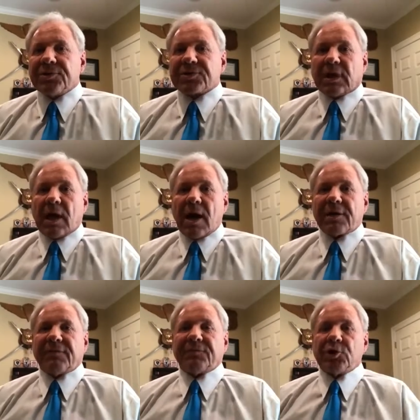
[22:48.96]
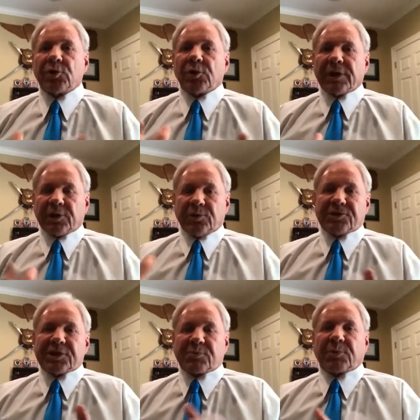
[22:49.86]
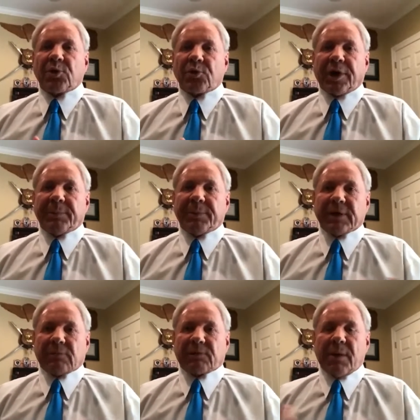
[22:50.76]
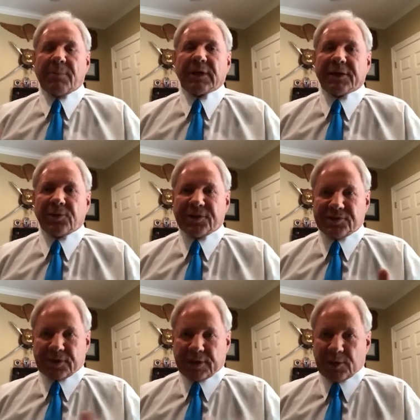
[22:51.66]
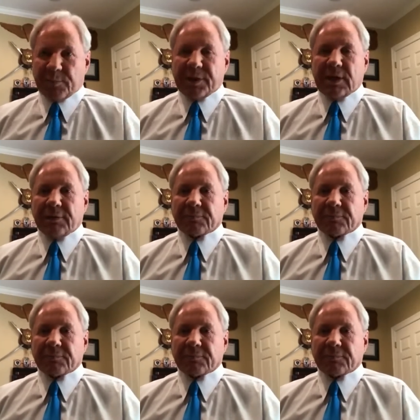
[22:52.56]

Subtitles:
lot of neuro-linguistics programming, commonly known as NLP.